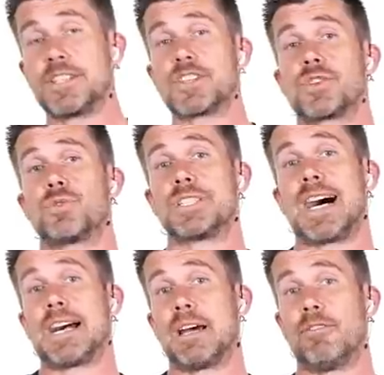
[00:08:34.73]
additional
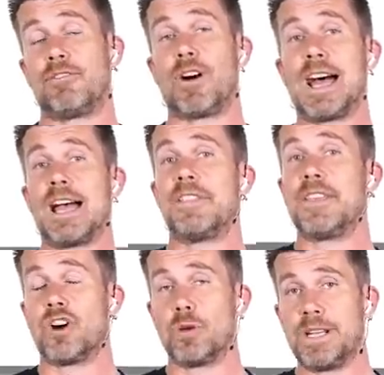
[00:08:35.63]
data via
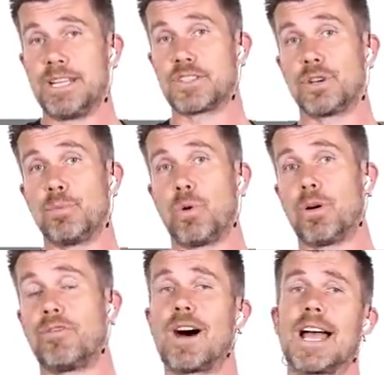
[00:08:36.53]
the O B D two
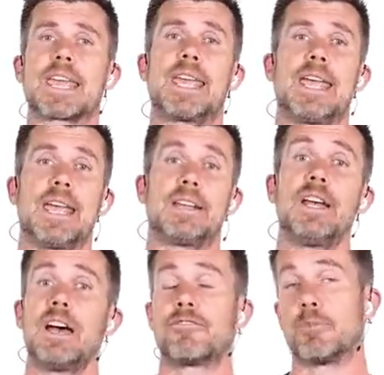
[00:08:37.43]
port via C A
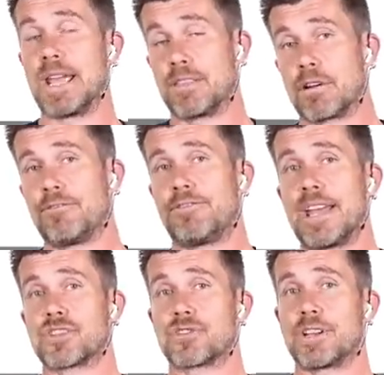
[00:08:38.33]
N from either a
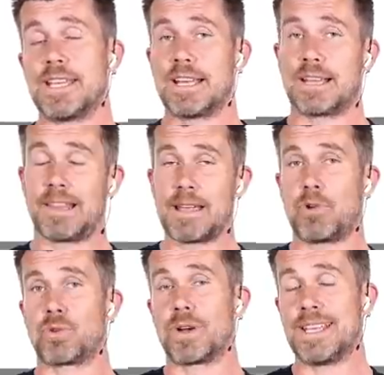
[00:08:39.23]
factory
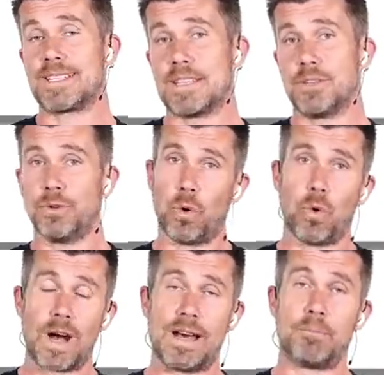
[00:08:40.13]
late model E C U
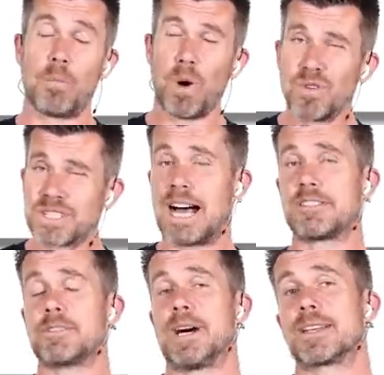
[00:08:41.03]
or at most
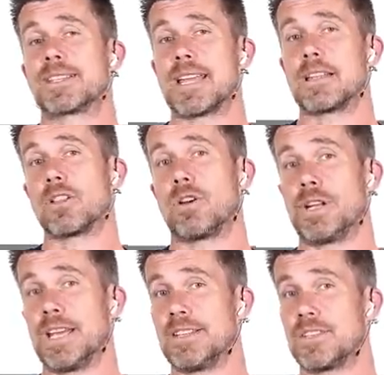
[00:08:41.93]
aftermarket
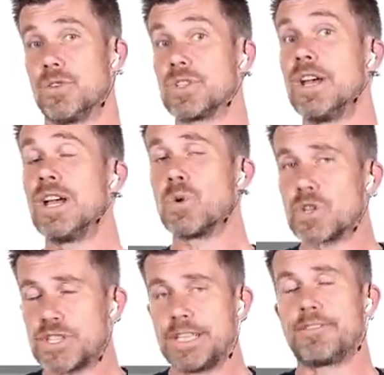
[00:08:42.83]
standalone E C Us,
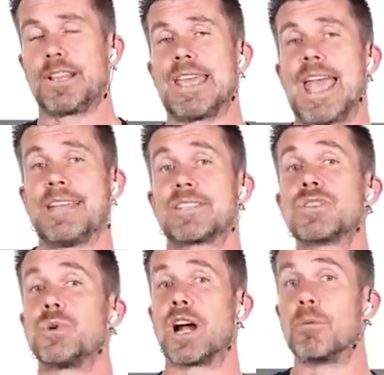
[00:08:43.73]
which definitely adds
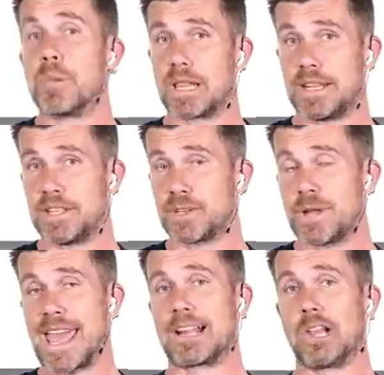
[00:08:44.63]
to our ability
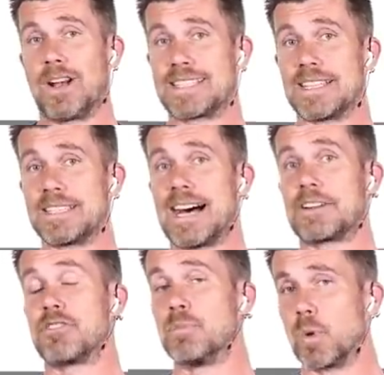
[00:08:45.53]
to analyze the
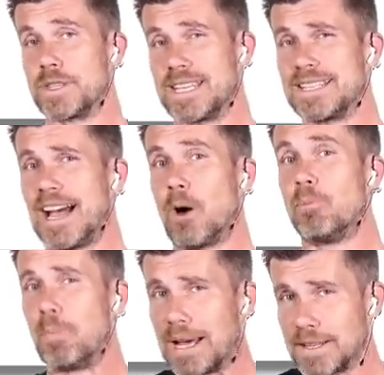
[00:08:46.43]
data in more
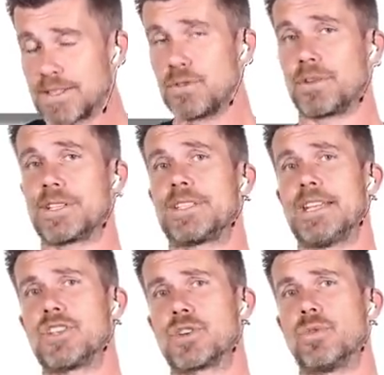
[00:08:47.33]
detail, but it's not
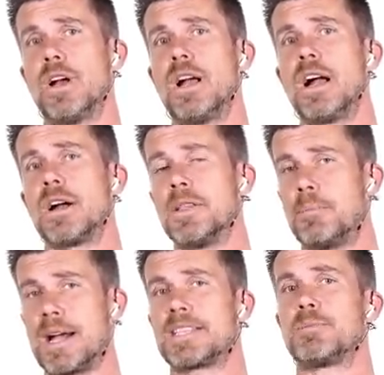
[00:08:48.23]
essential.
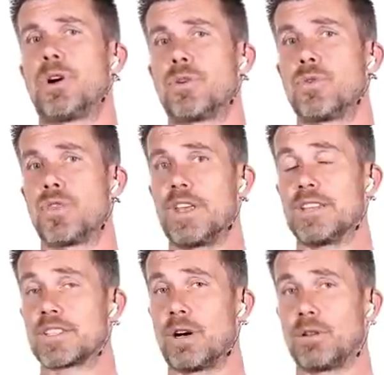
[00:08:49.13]
The base model,
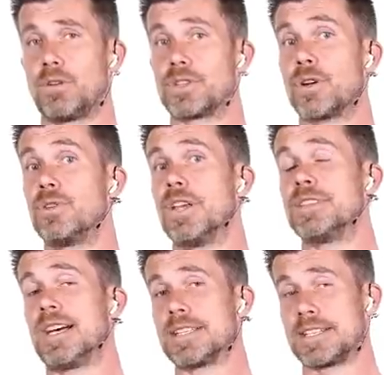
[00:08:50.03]
the Solo two,
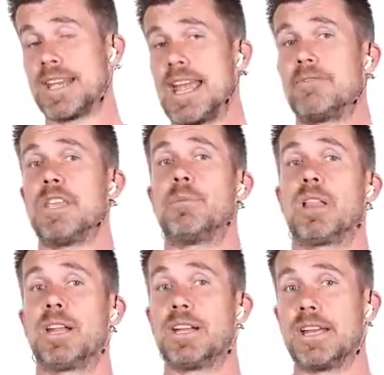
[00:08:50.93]
that doesn't have the
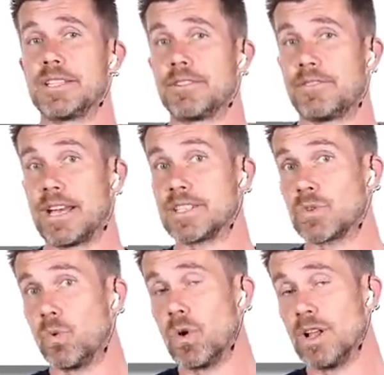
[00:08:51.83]
ability to
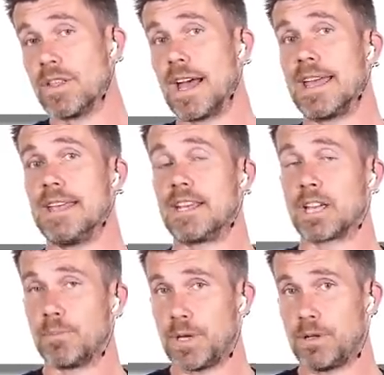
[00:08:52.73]
interface with a
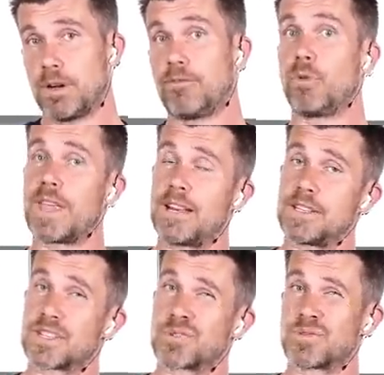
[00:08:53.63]
computer for that
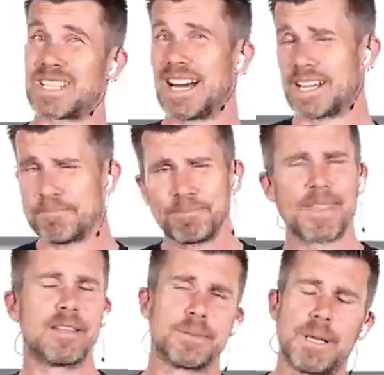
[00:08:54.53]
additional data,
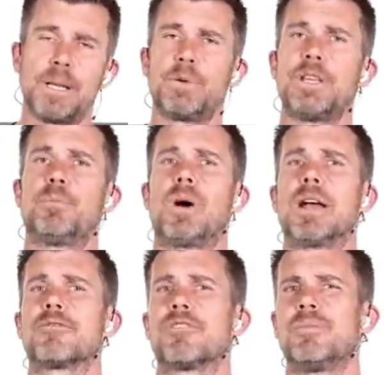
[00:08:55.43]
depending where you're
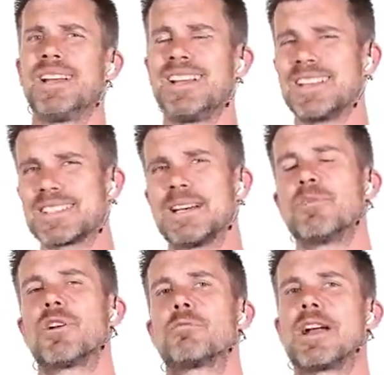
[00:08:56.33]
buying from,
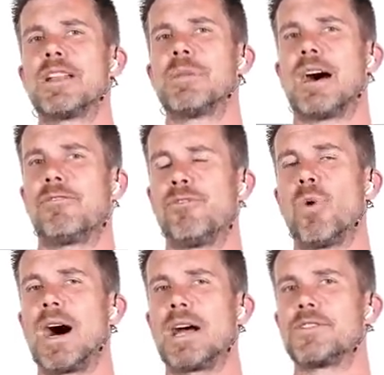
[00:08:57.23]
somewhere around about
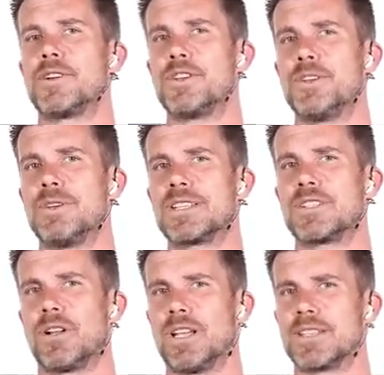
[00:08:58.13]
four hundred US
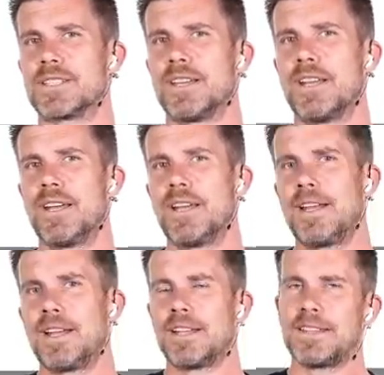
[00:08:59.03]
dollars.
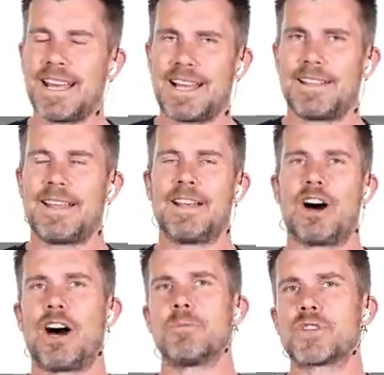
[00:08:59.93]
Now,
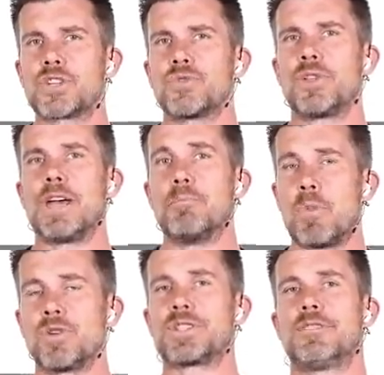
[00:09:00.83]
I'm sure that
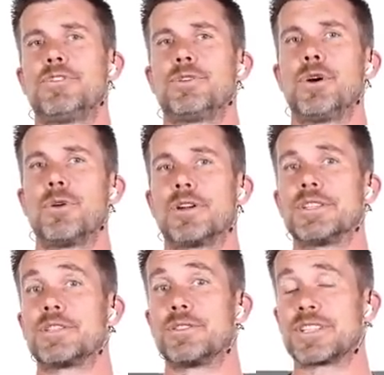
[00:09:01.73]
most of you who are
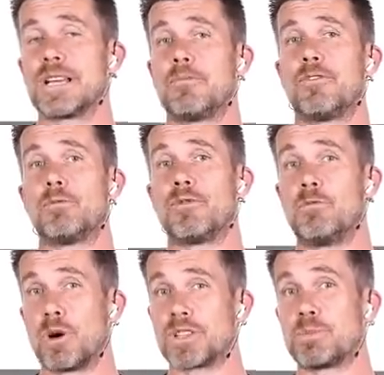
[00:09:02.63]
into some form of
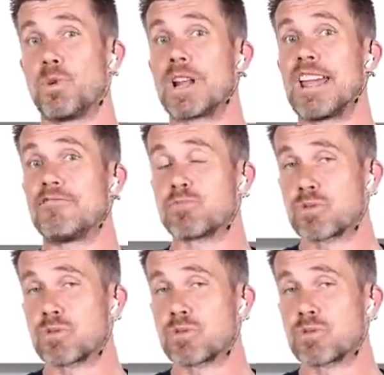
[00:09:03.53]
motorsport have